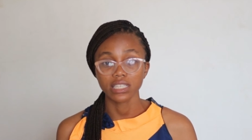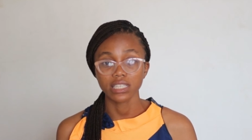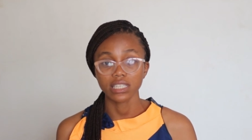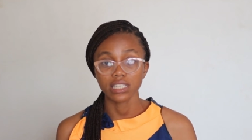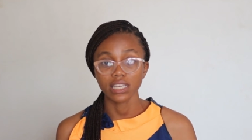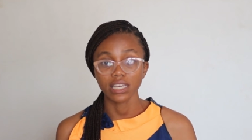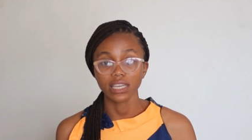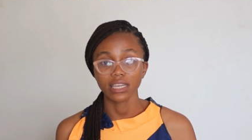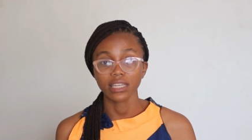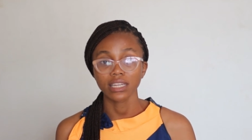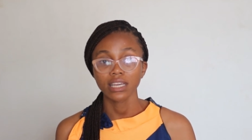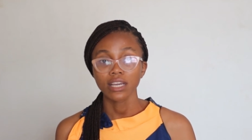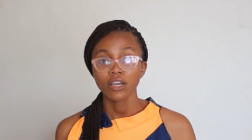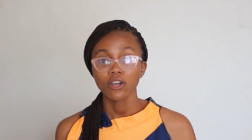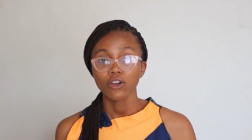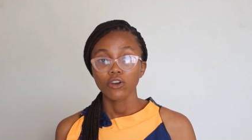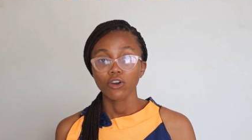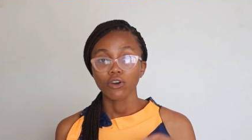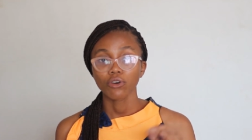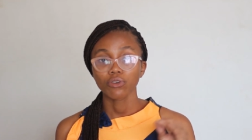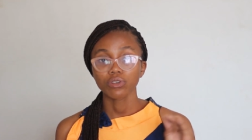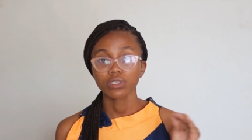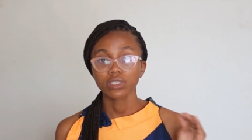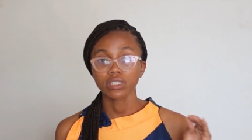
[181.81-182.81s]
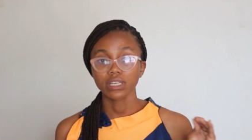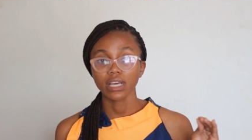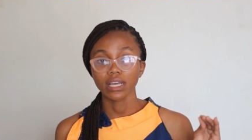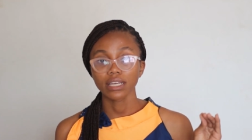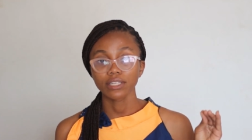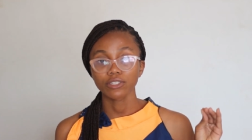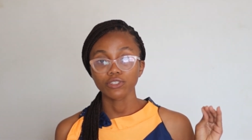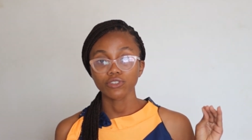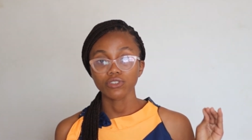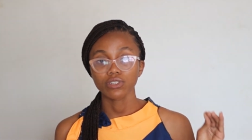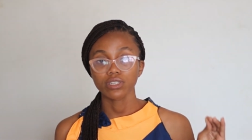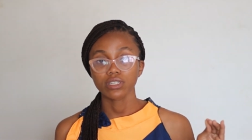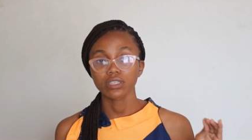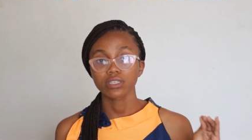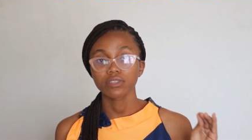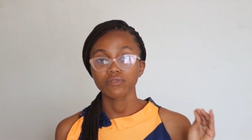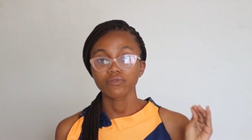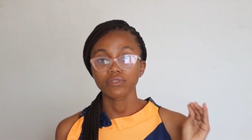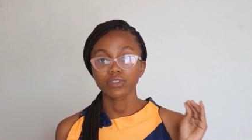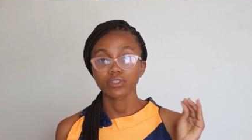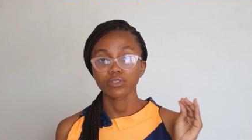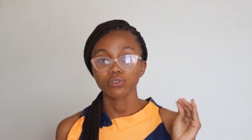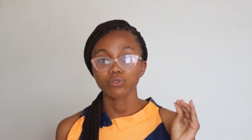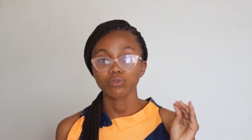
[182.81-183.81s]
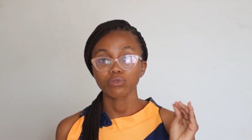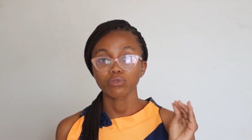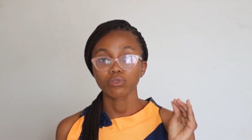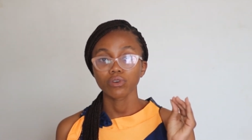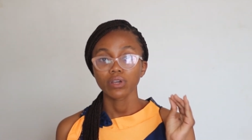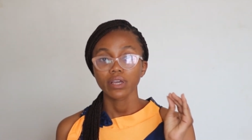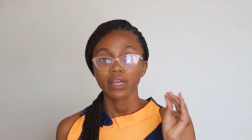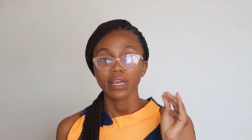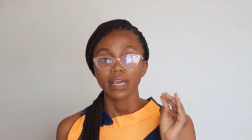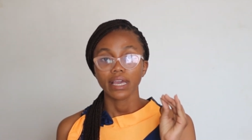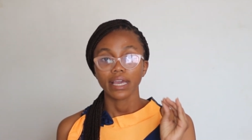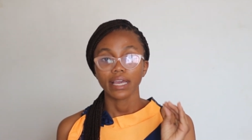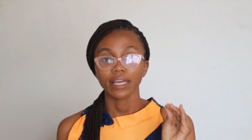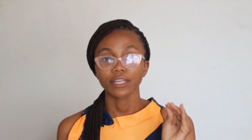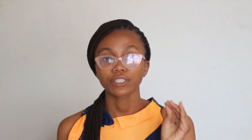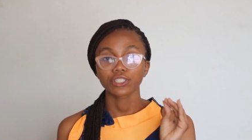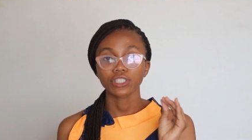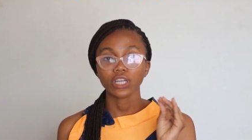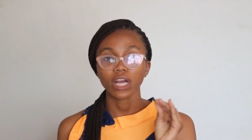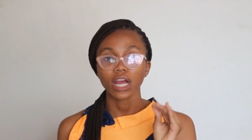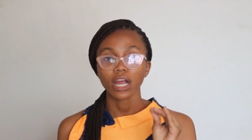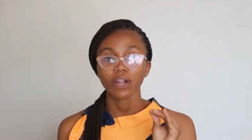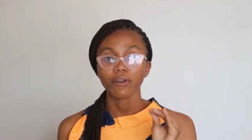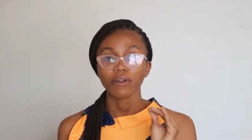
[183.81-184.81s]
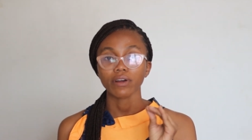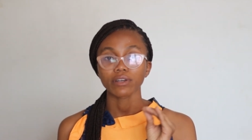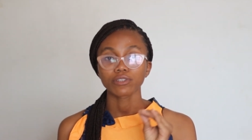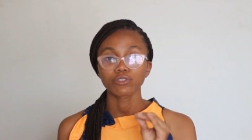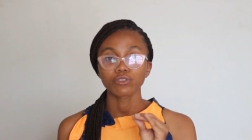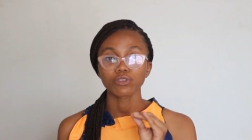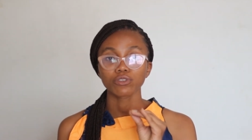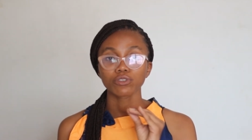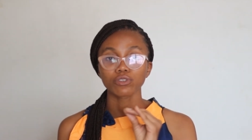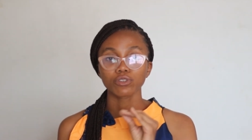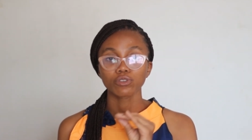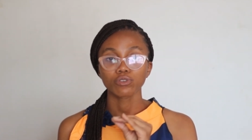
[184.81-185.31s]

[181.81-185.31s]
saying, oh, send your CV to HR at so